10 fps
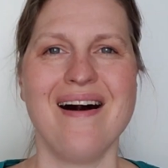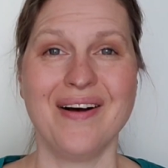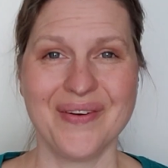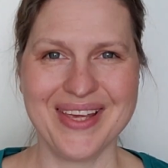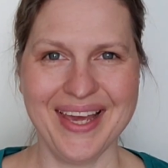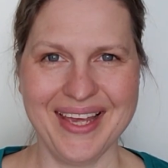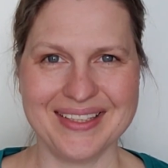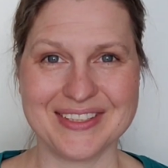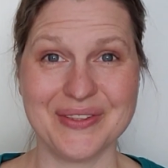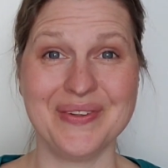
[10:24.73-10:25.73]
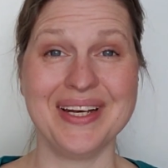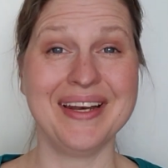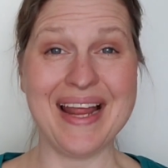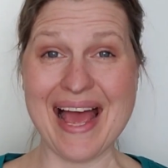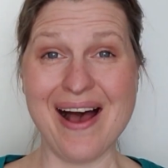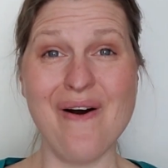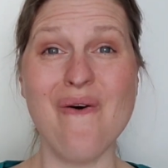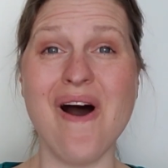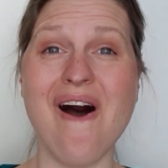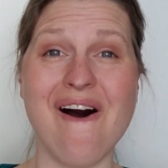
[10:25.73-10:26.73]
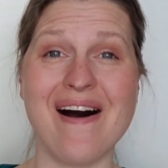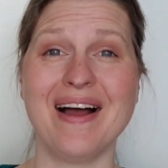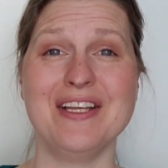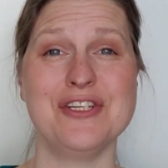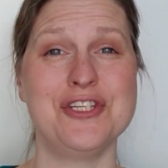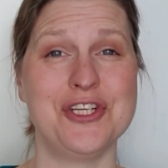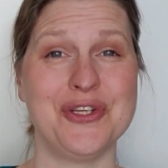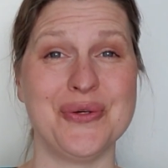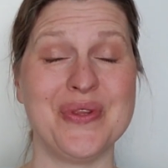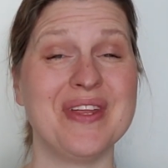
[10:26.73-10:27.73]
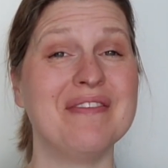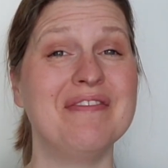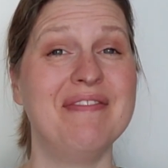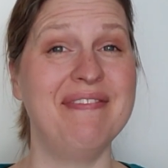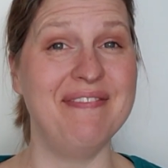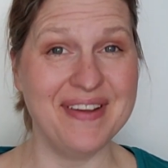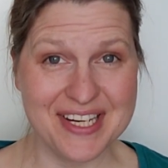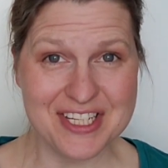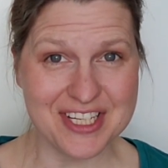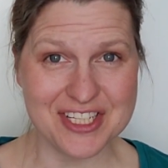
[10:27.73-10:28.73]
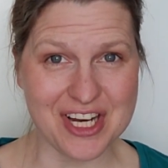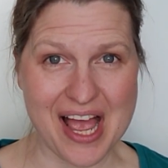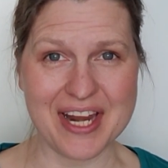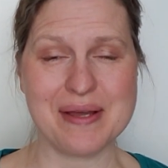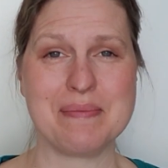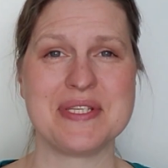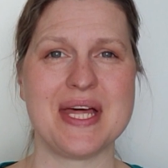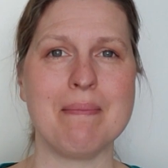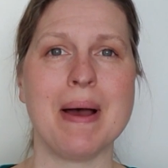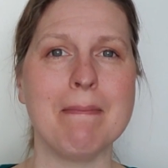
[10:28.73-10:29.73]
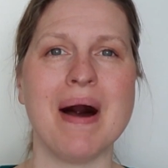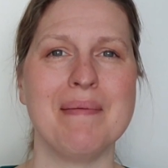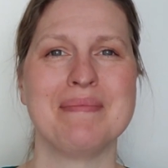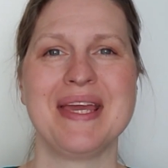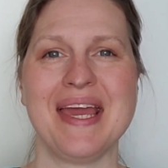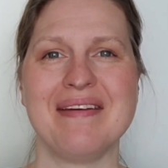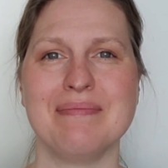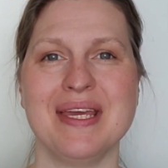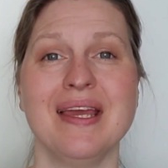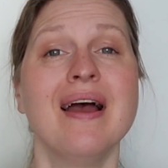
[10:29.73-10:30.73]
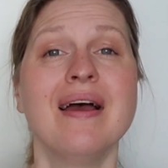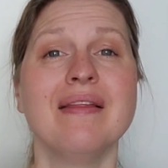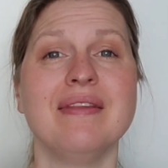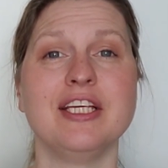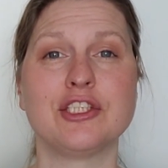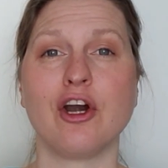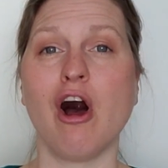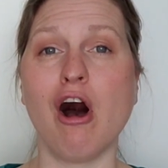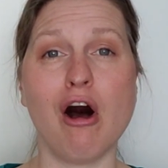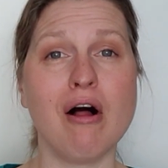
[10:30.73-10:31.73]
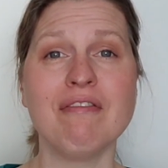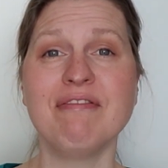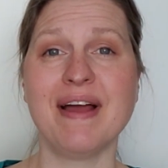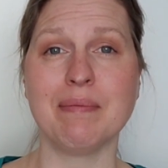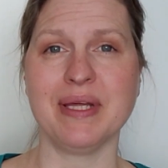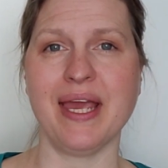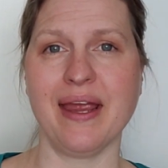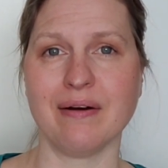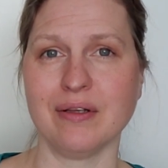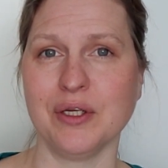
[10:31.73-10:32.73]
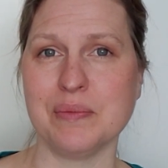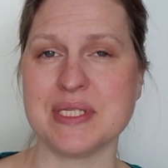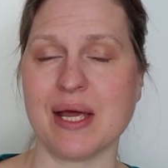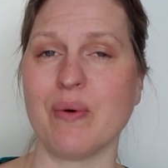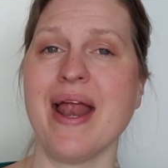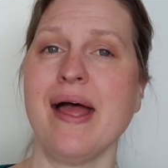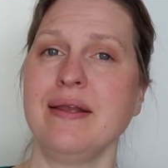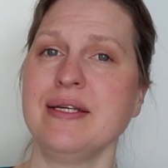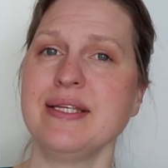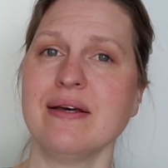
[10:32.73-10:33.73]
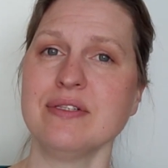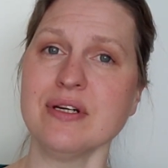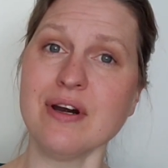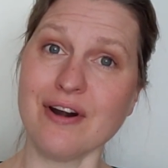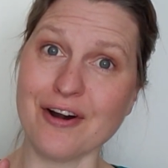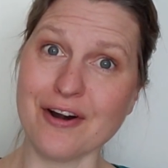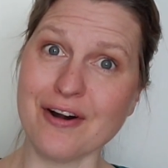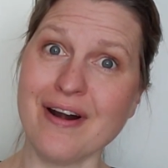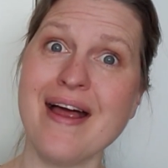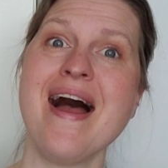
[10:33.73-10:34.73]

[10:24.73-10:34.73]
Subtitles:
Okay, so now on to the vintage items that my mom gave me. These are all family heirlooms that were handed down to her,